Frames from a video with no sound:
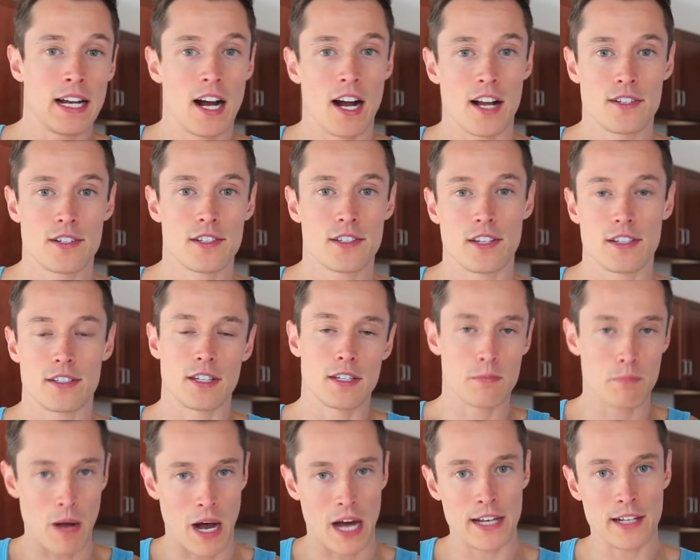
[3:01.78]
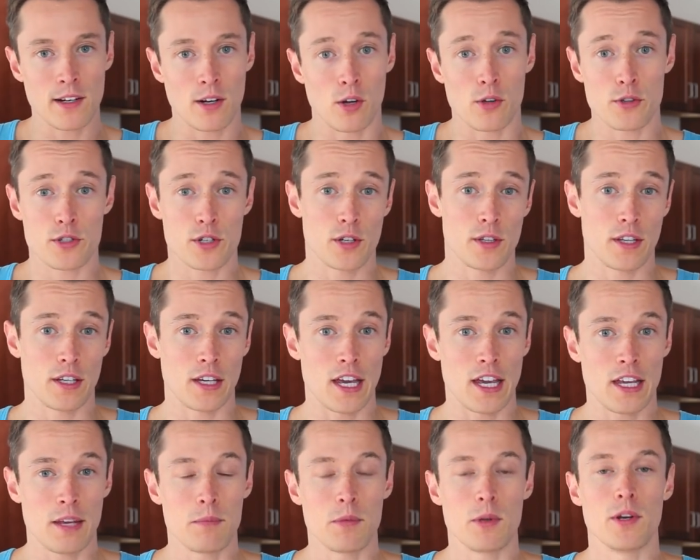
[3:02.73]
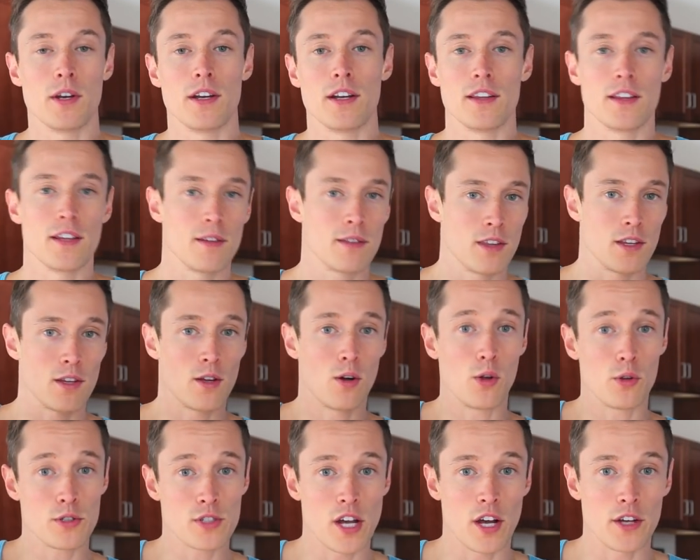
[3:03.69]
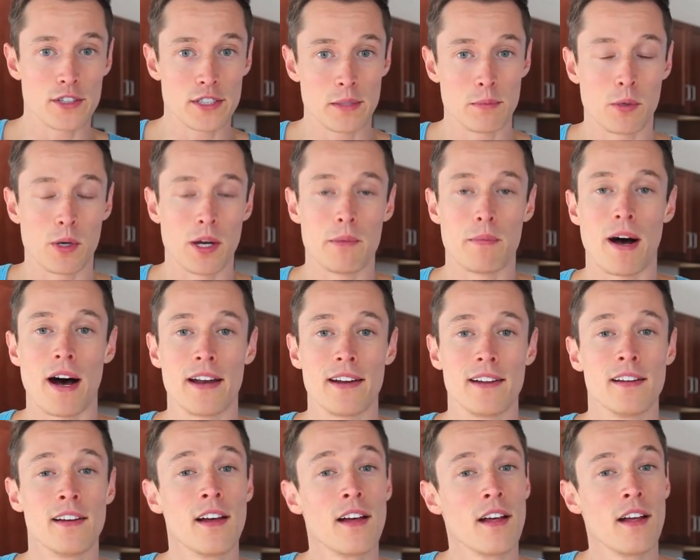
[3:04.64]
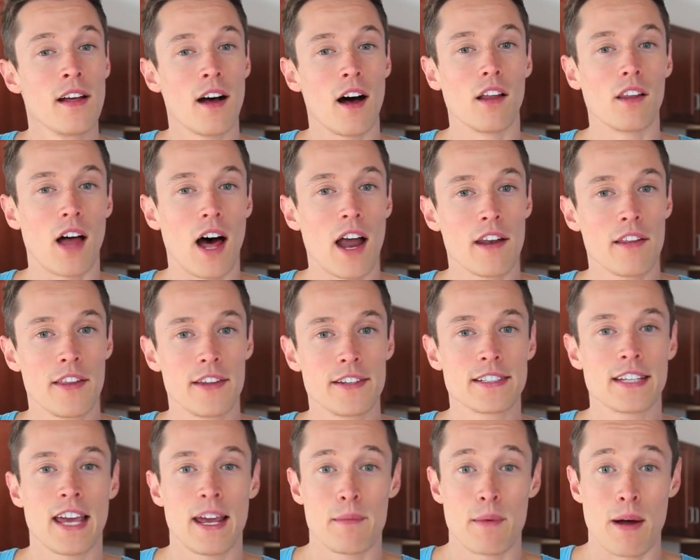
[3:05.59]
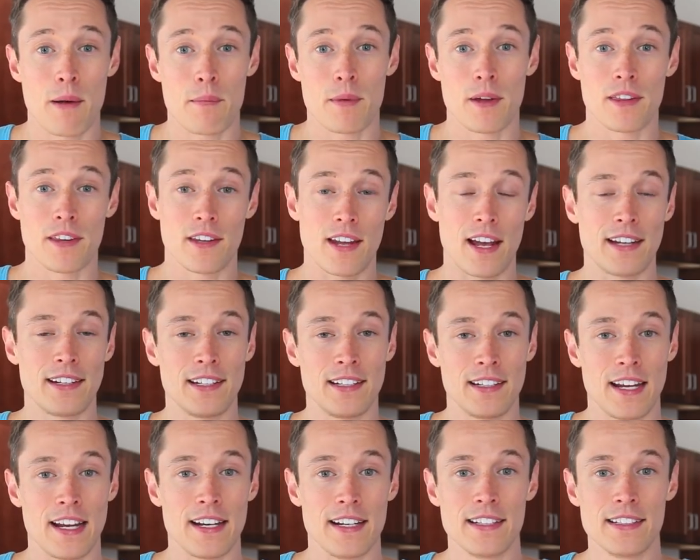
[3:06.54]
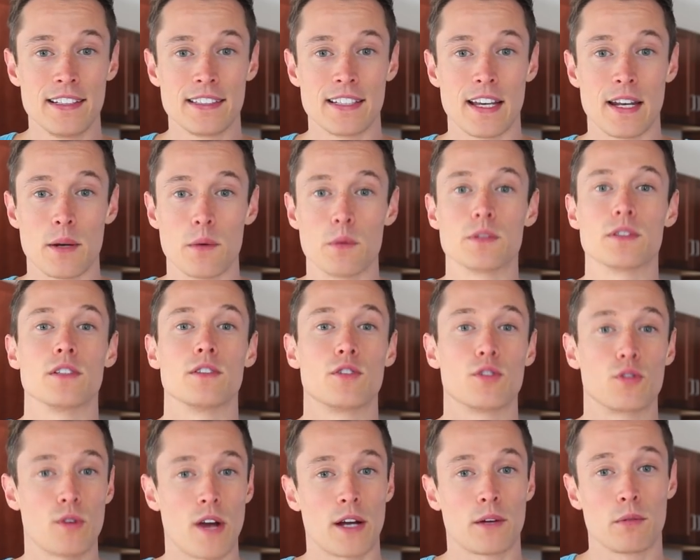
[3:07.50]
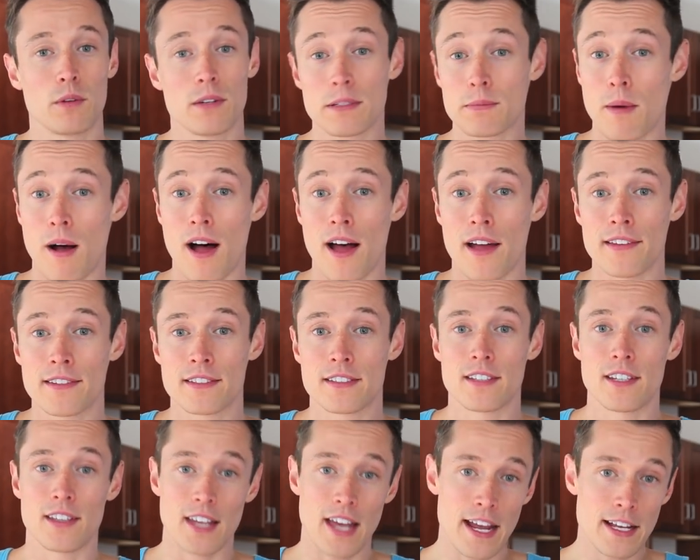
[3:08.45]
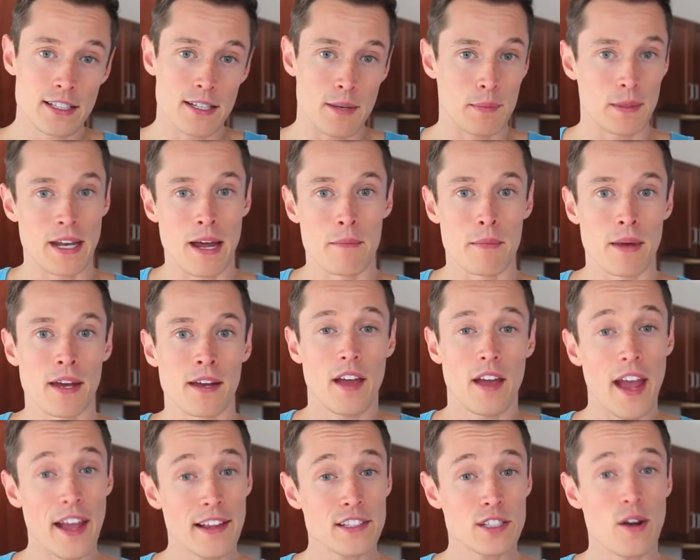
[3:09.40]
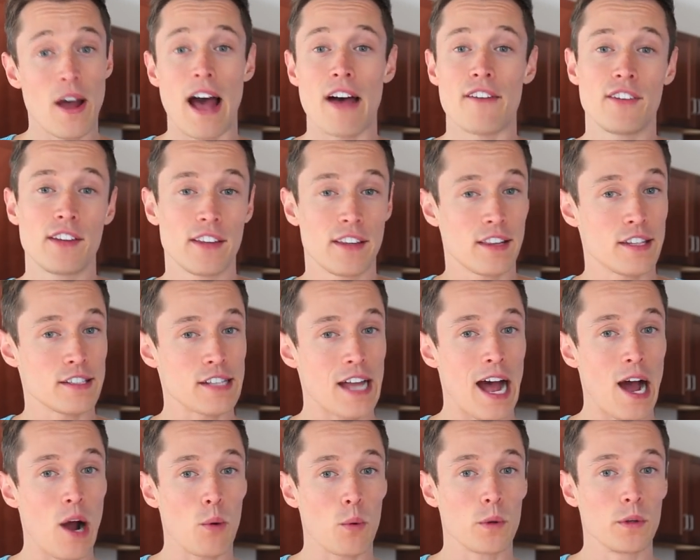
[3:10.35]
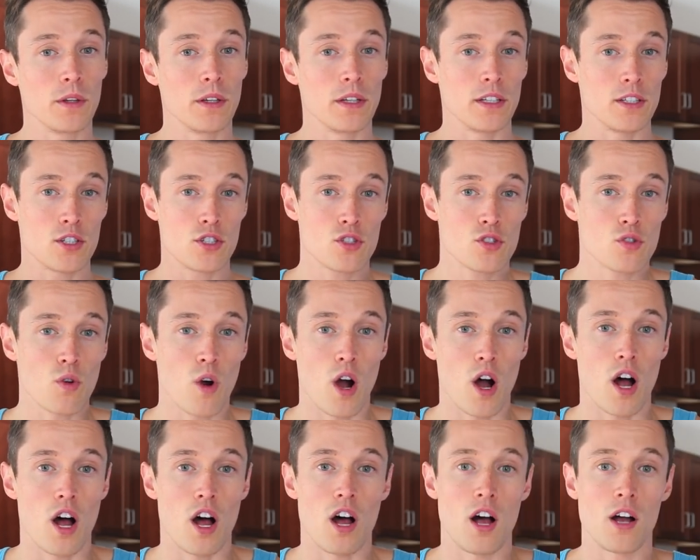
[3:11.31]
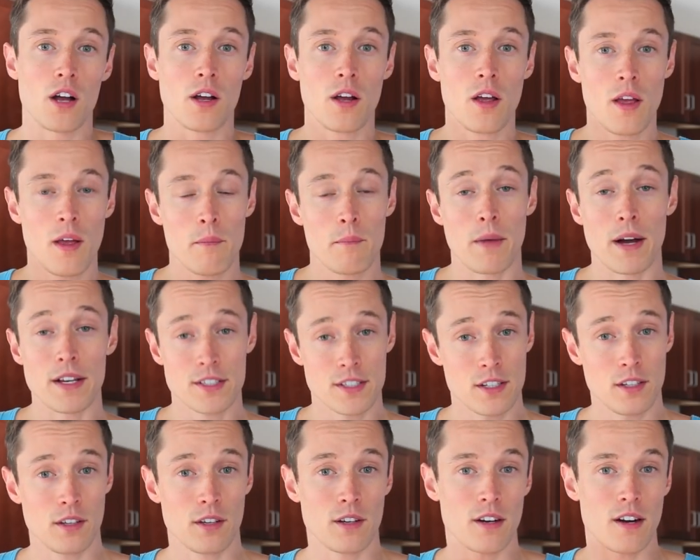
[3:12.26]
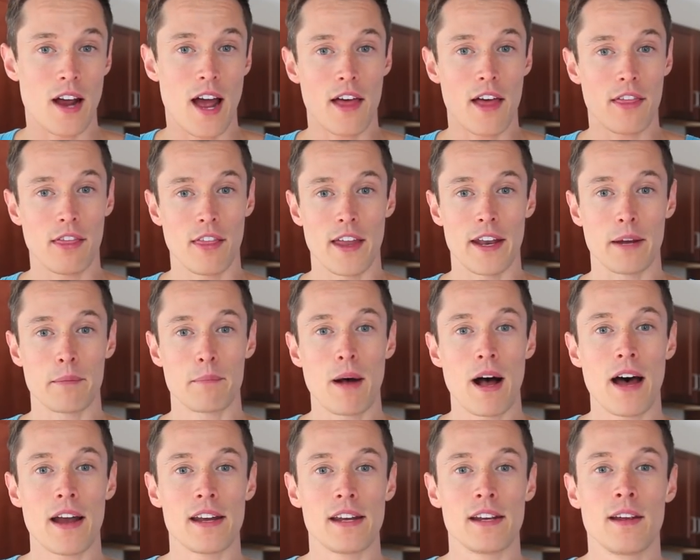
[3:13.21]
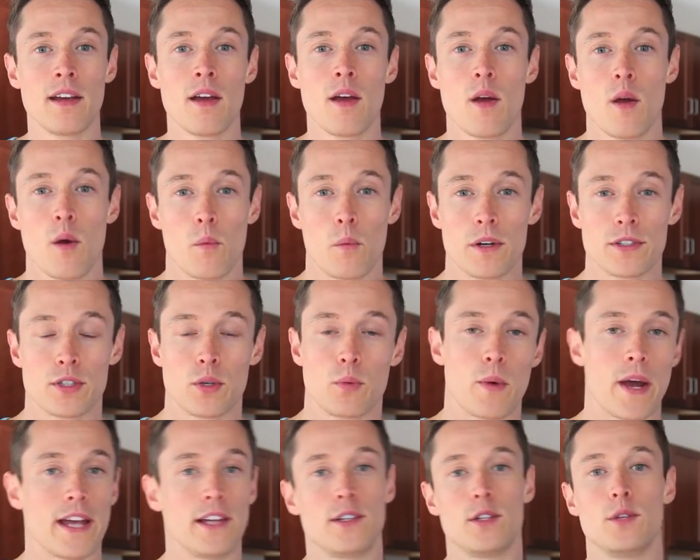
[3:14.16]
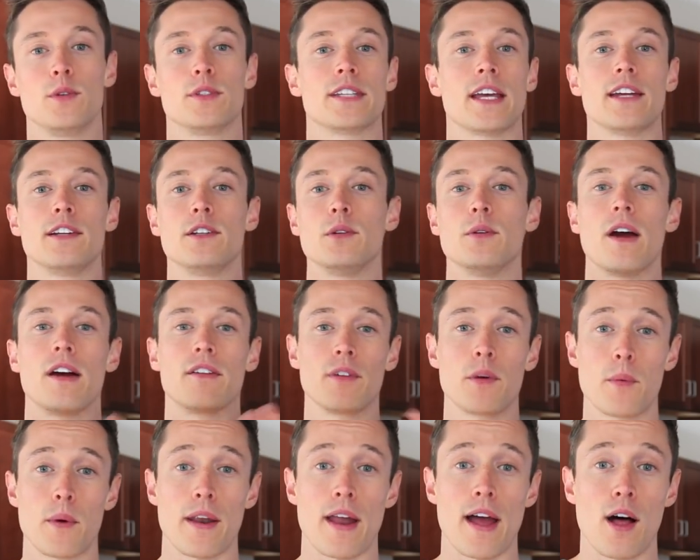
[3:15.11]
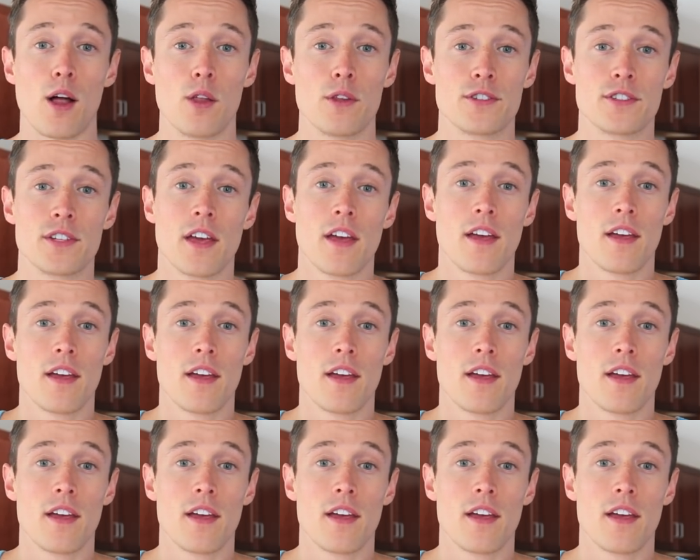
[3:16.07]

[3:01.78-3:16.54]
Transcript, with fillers: consciousness, this body culture in the gay community, that the whole Chelsea boy body, a lot of this came up in the 1980s and it was a direct response to the AIDS epidemic. And so having like this outwardly strong, muscular, athletic body was a way to say to everyone else,